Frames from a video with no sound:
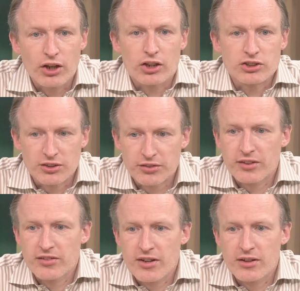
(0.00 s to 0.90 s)

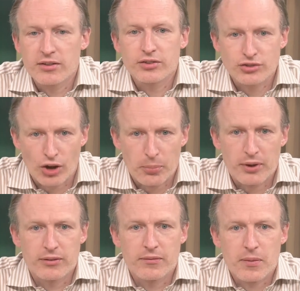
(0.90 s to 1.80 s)
radiologist. Stop.
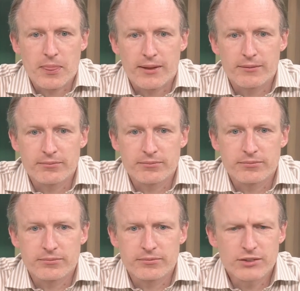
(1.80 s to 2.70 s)

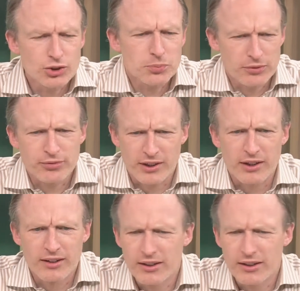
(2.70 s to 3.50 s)
It should be fine.